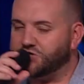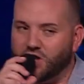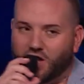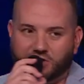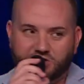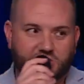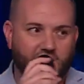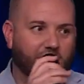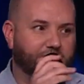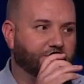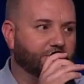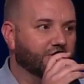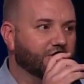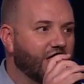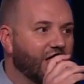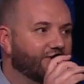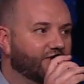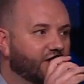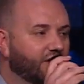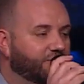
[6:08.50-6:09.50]
John chapter
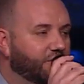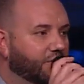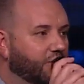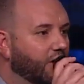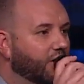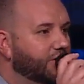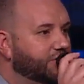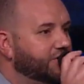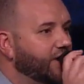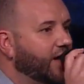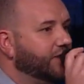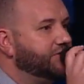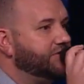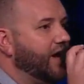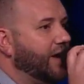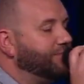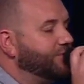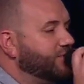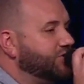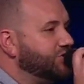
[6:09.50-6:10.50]
11. If you go to John
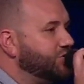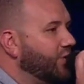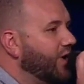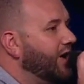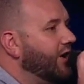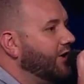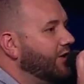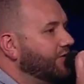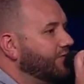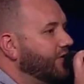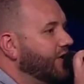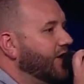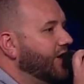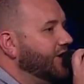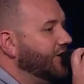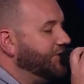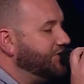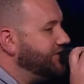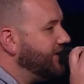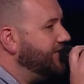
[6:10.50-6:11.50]
chapter 12,
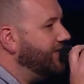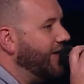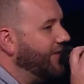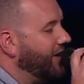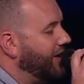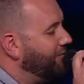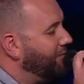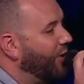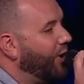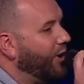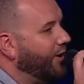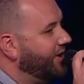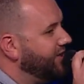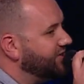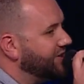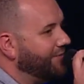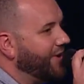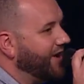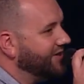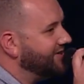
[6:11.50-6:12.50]
you see that a
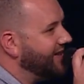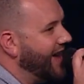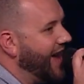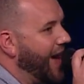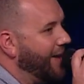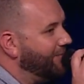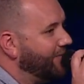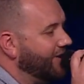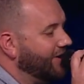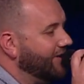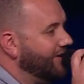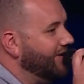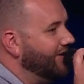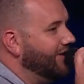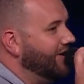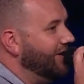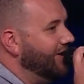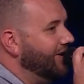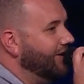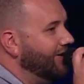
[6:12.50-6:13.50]
party's about to happen.
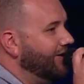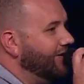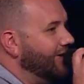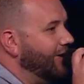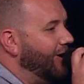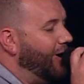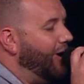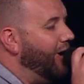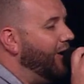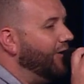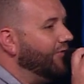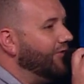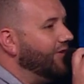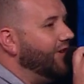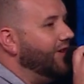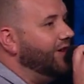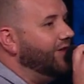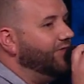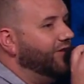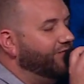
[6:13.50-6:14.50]

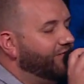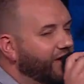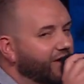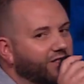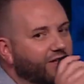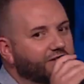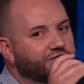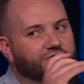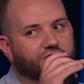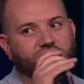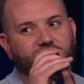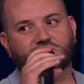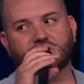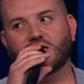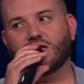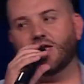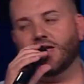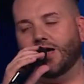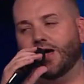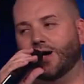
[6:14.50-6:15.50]
All the village is
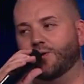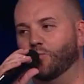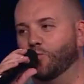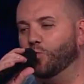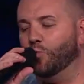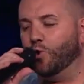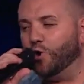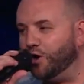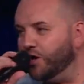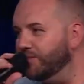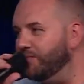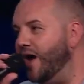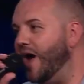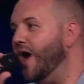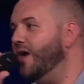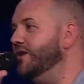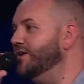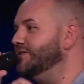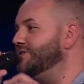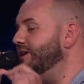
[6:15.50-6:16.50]
worried
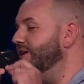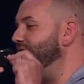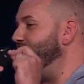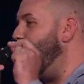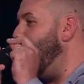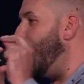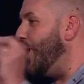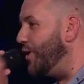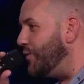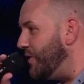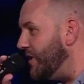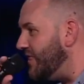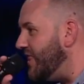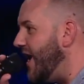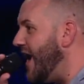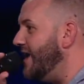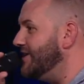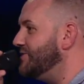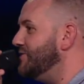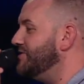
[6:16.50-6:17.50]
about is honoring
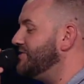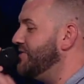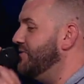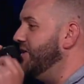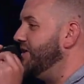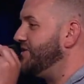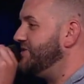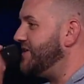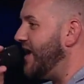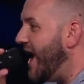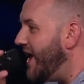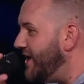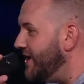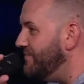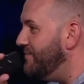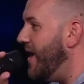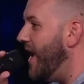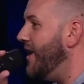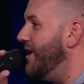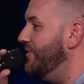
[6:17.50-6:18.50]
Lazarus. They're excited
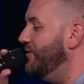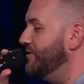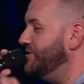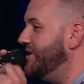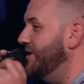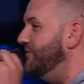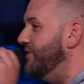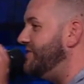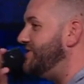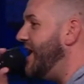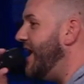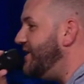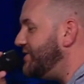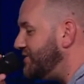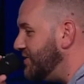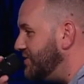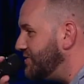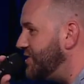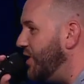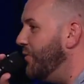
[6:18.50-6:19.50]
about it. There's
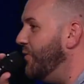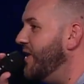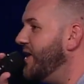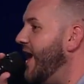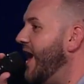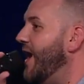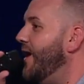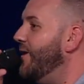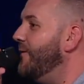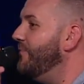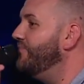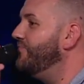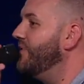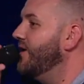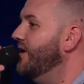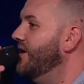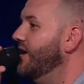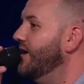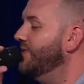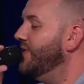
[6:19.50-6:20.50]
invitations going out.
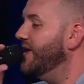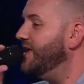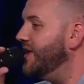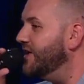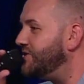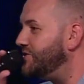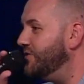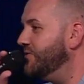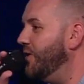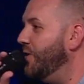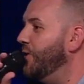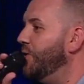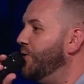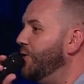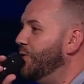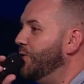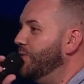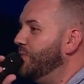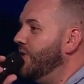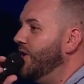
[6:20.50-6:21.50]
They get to the
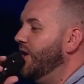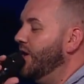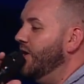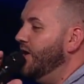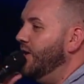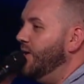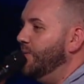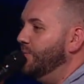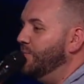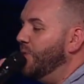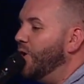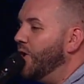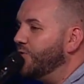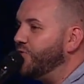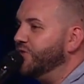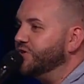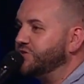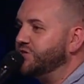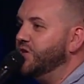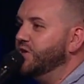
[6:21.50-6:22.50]
home.
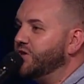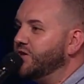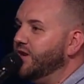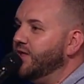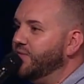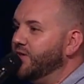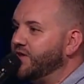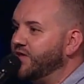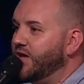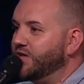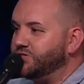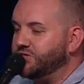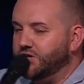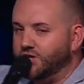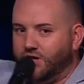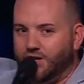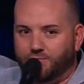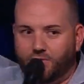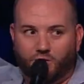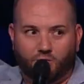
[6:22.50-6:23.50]
Martha's cooking in the kitchen.
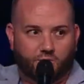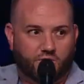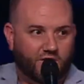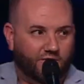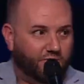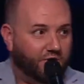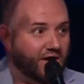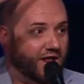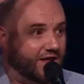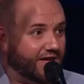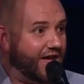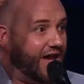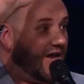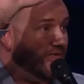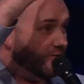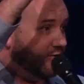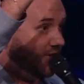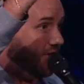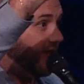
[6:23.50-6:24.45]
Come on, if you got a gathering,